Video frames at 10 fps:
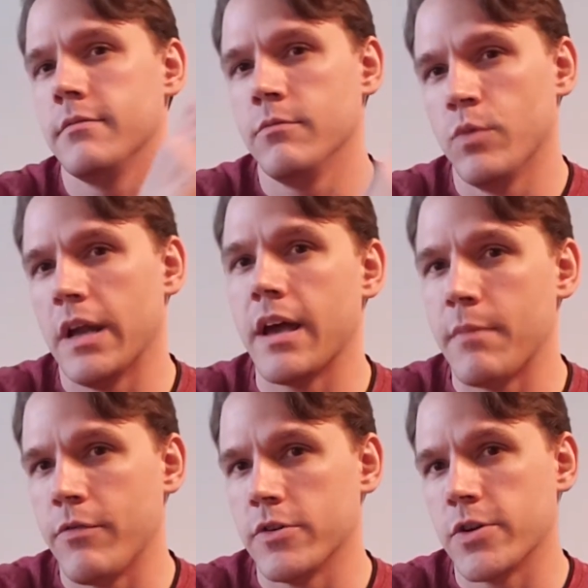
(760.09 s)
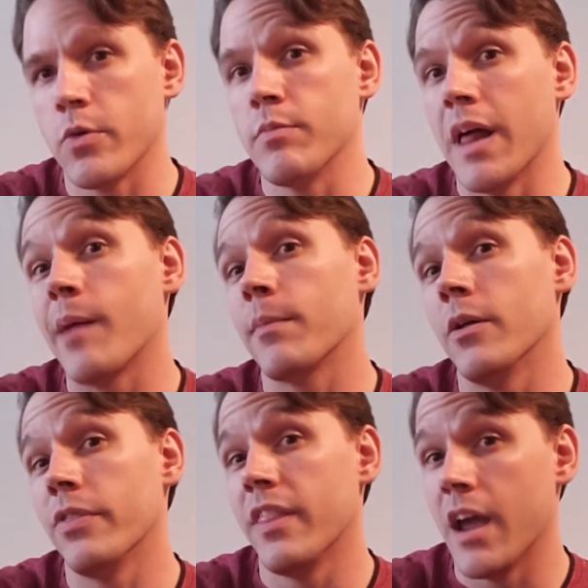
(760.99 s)
when I got my first degree black
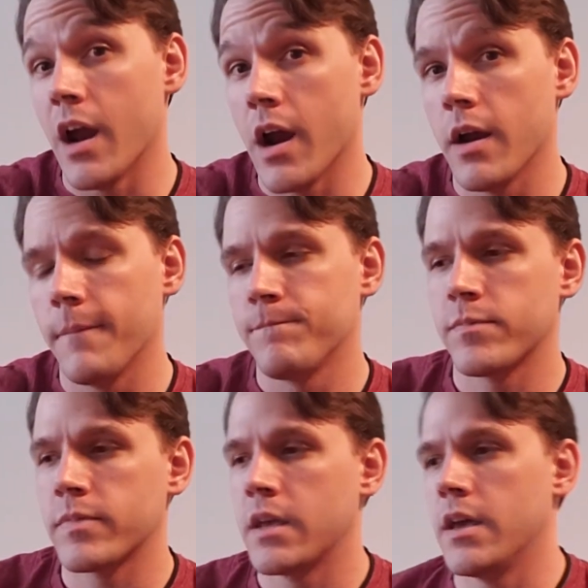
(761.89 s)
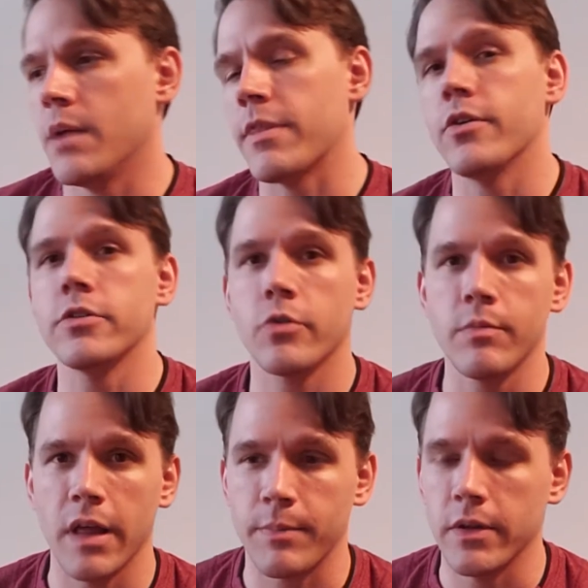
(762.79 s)
belt there. And I'm a 3rd degree
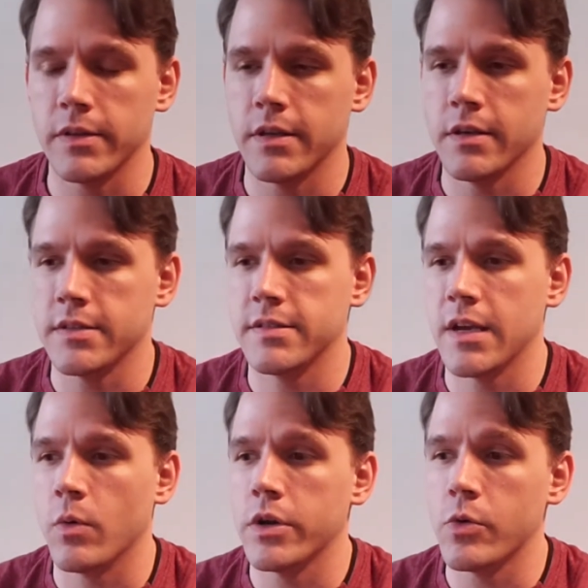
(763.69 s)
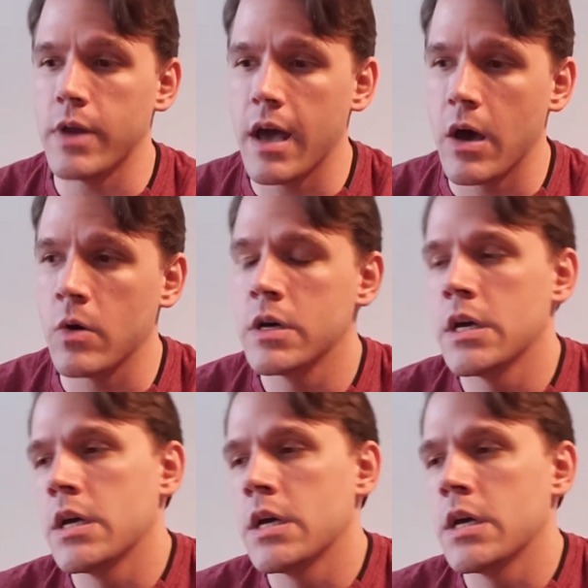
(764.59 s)
black belt in Taekwondo now.